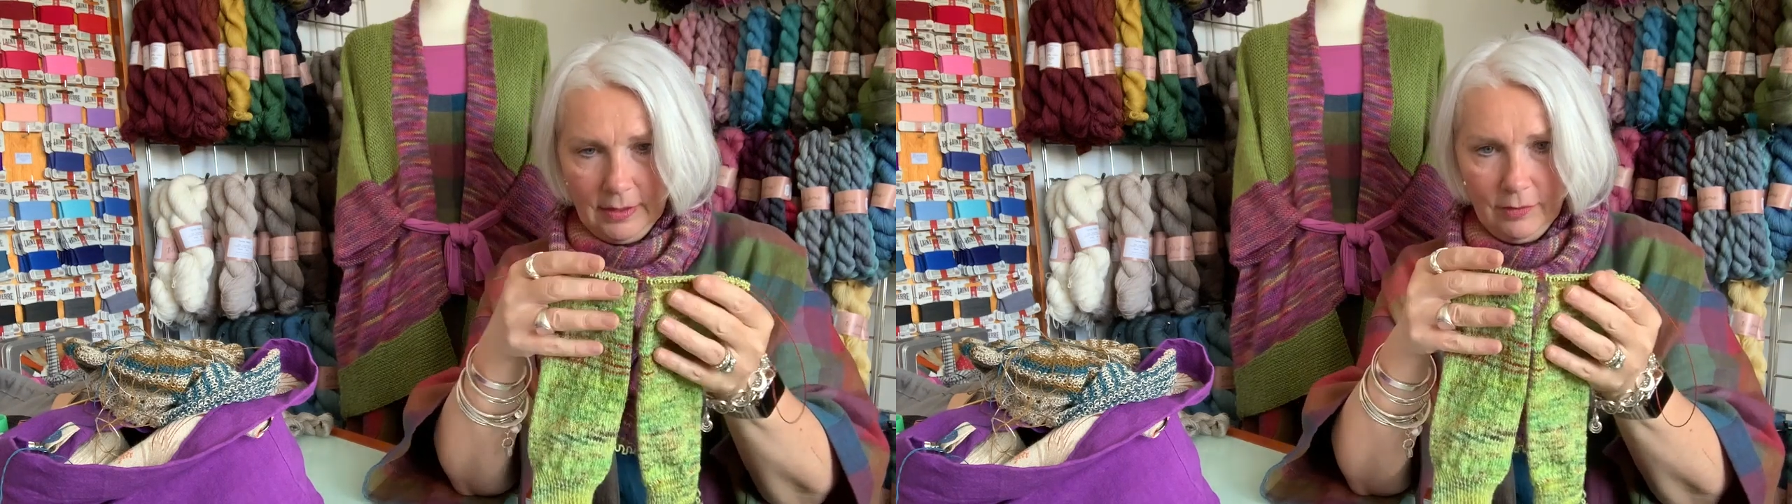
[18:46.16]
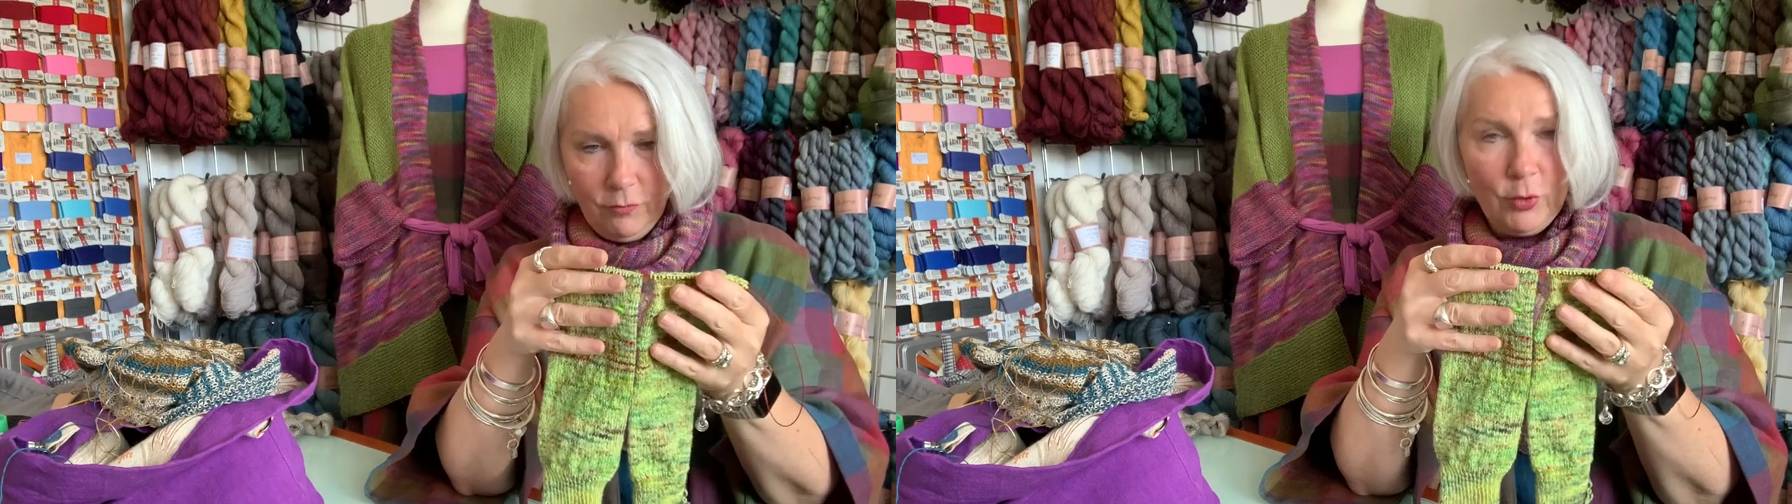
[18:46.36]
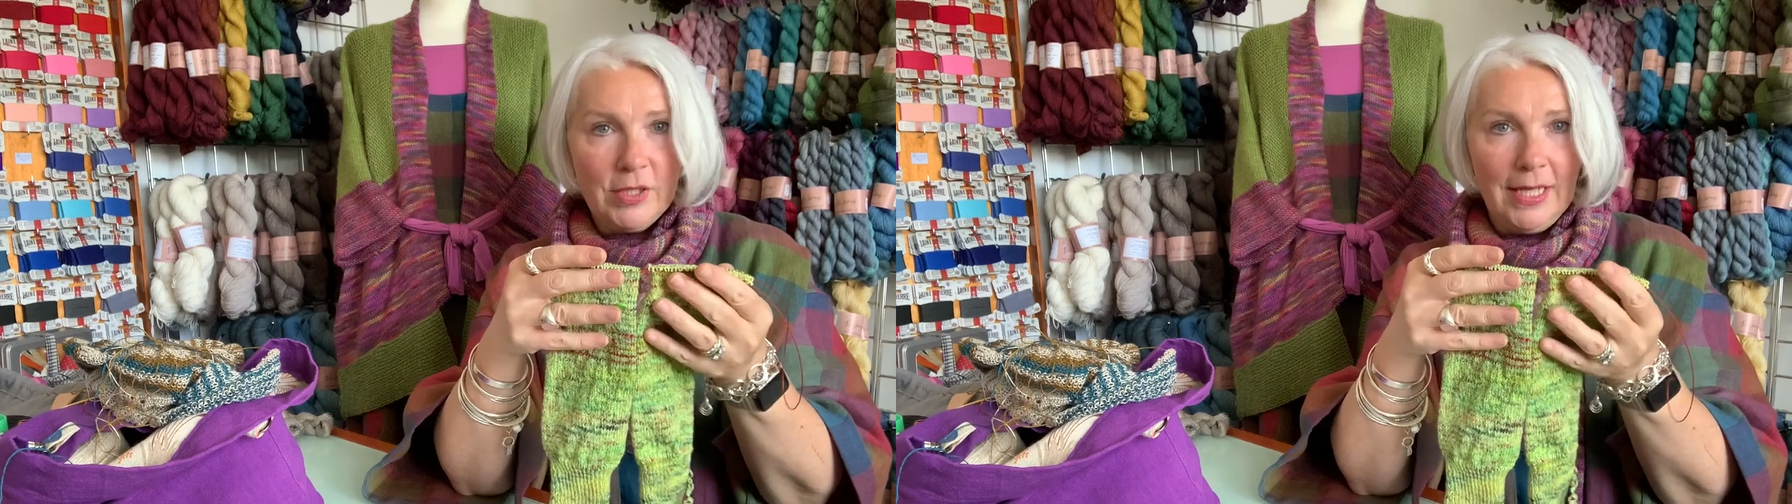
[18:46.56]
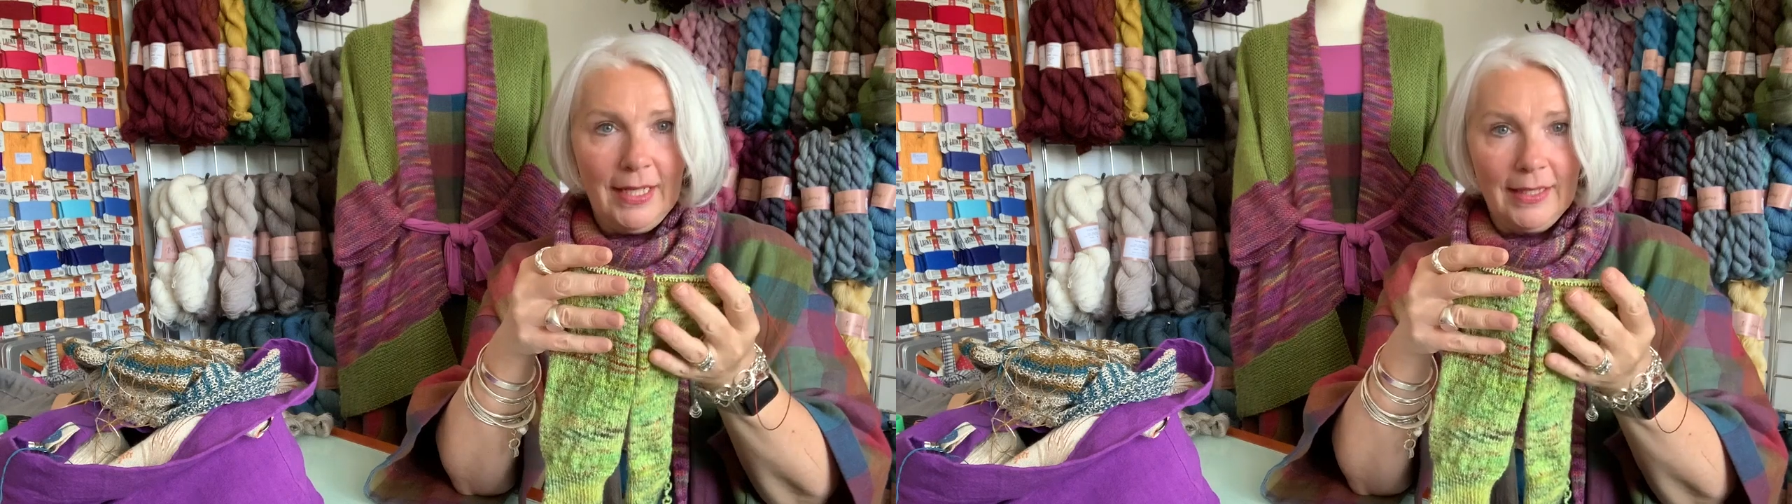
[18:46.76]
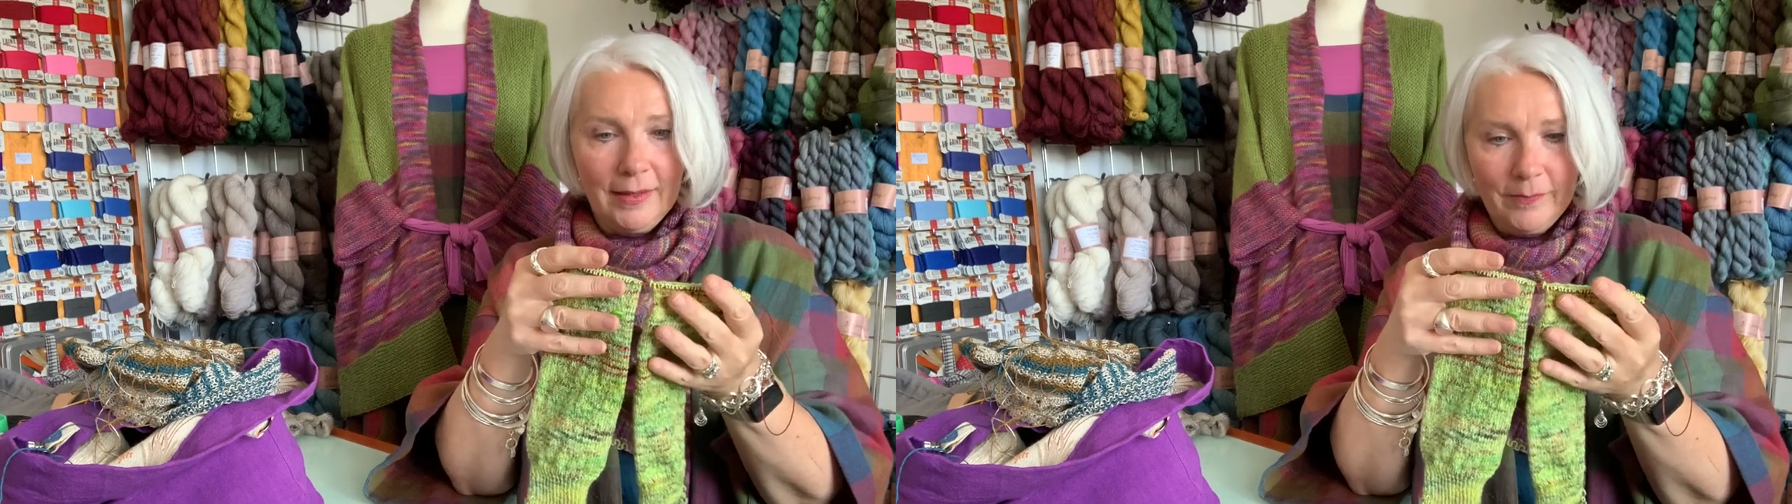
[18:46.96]

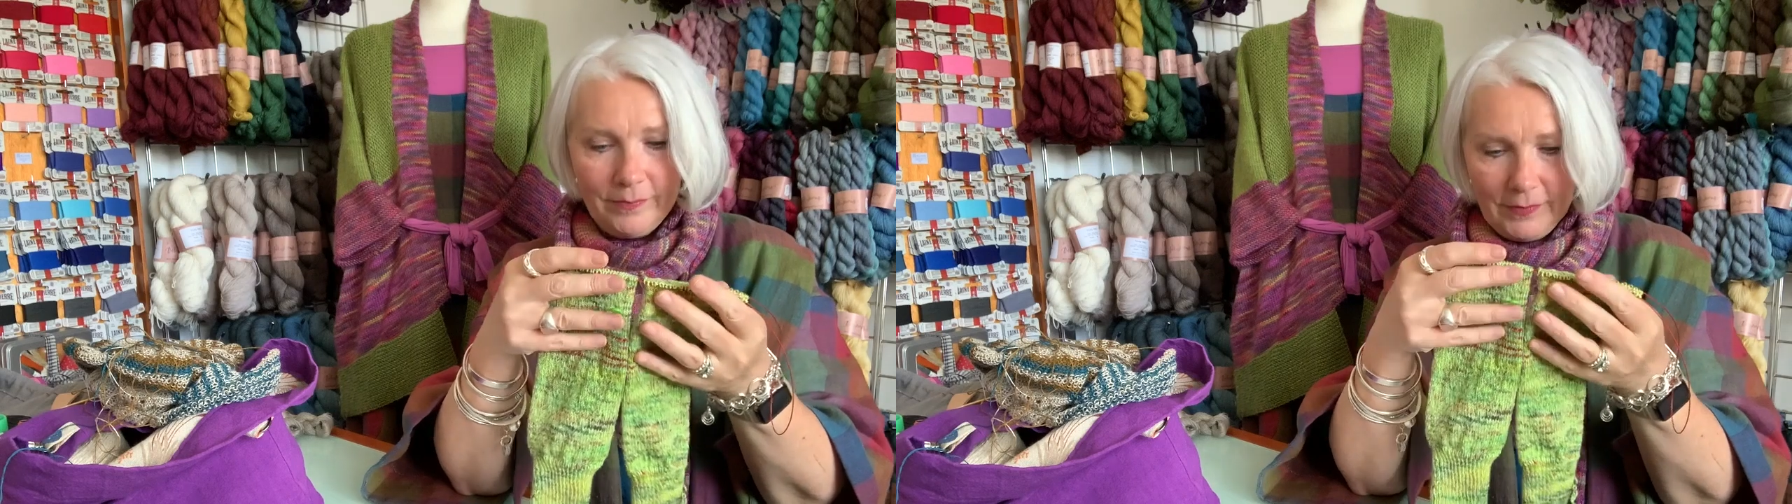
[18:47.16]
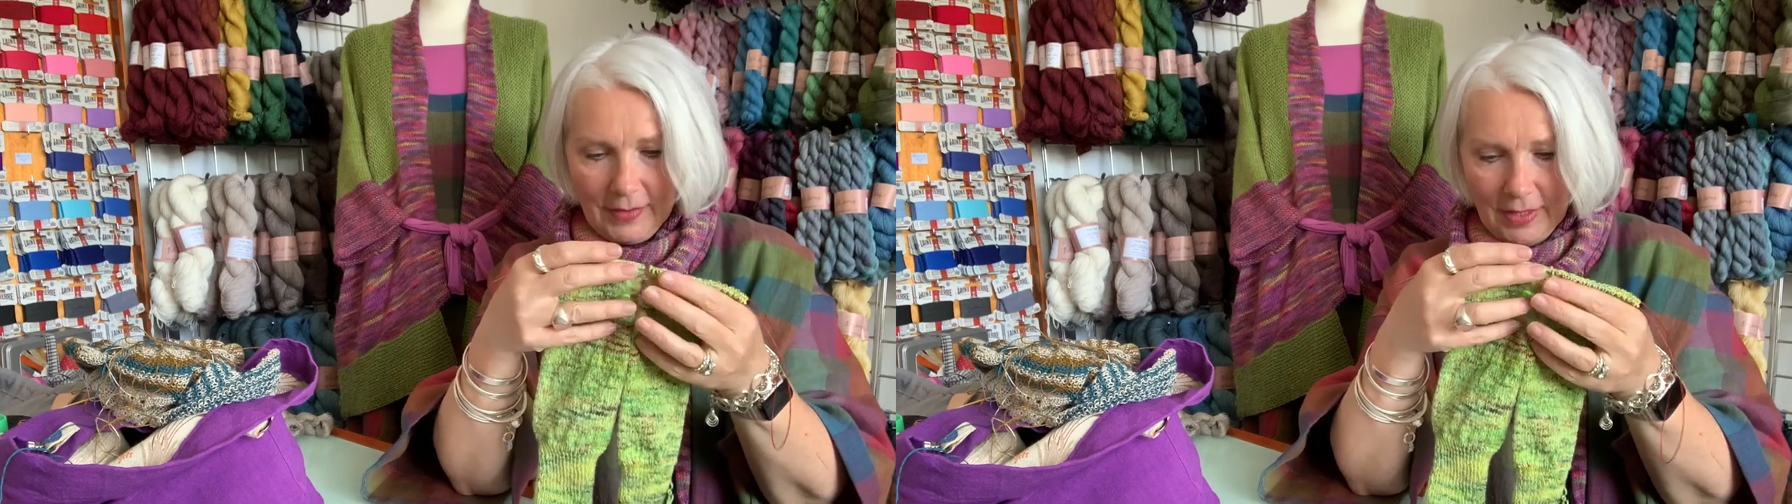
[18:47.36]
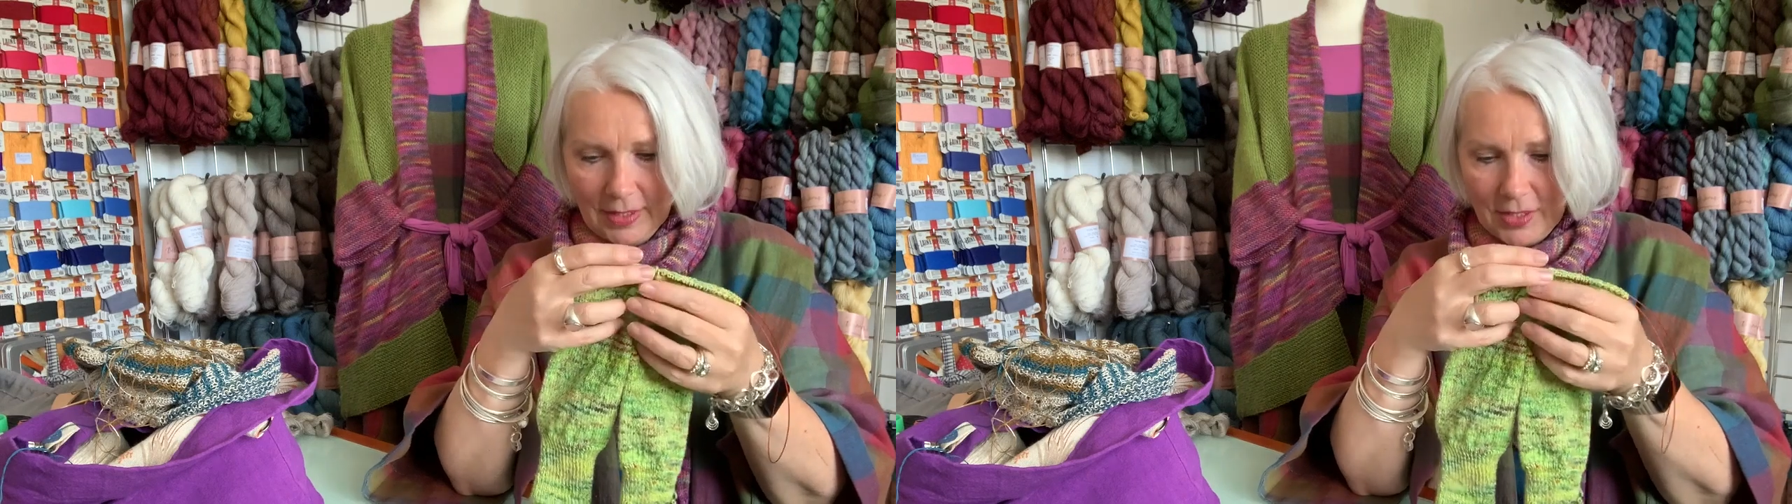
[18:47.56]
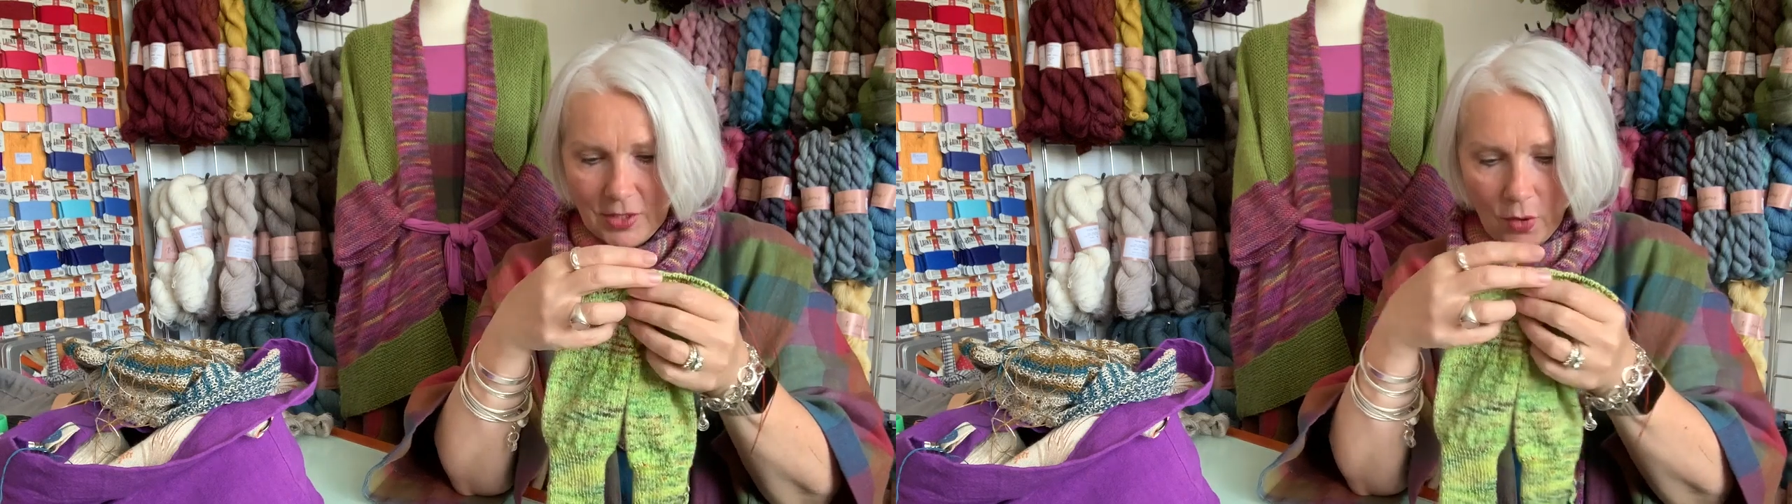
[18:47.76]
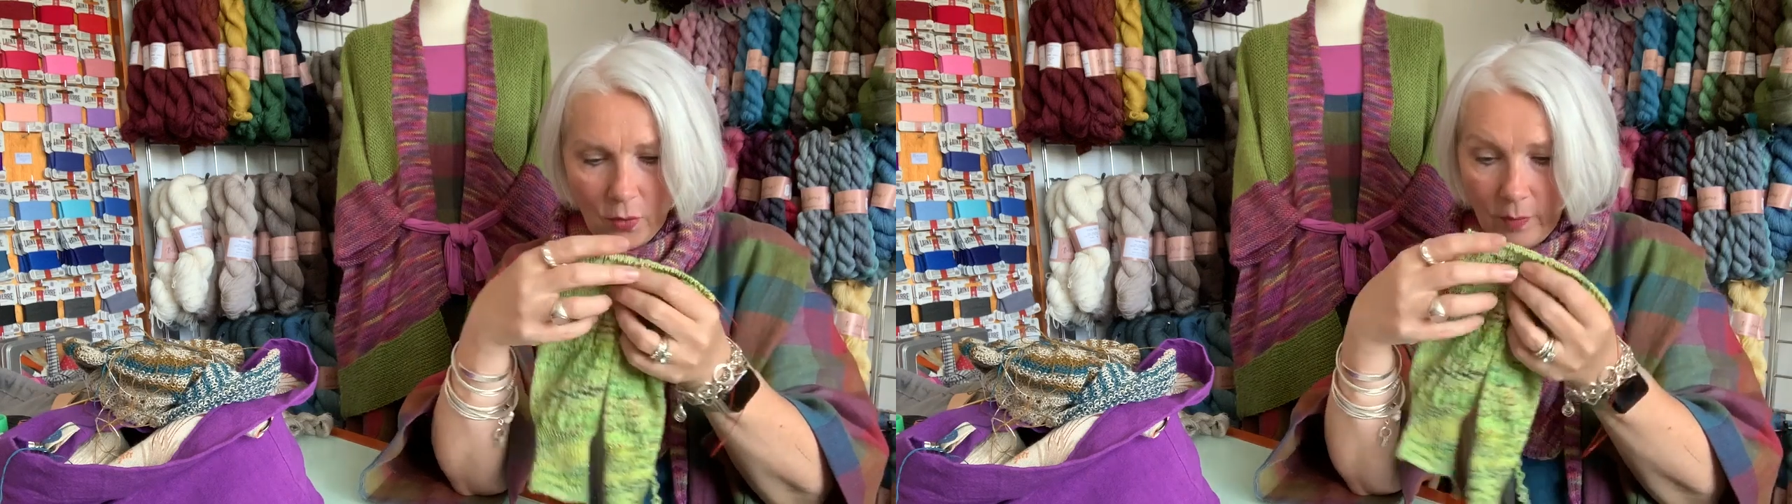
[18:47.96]
routine.
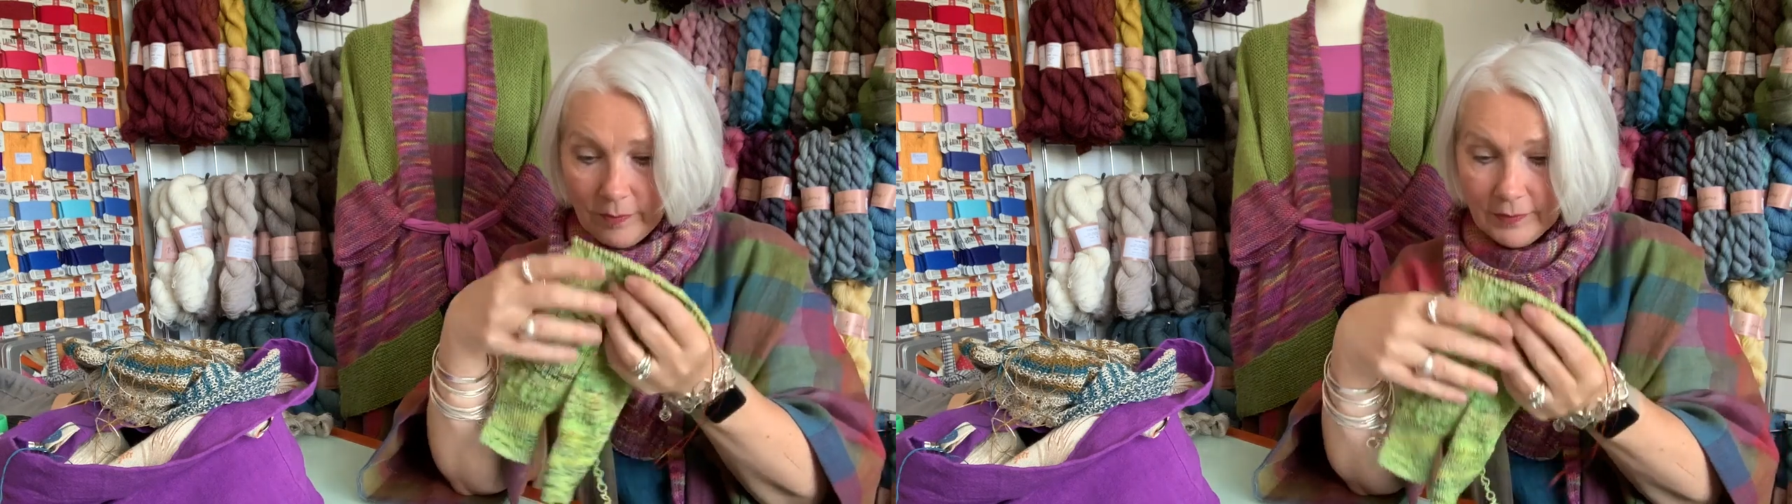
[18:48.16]
So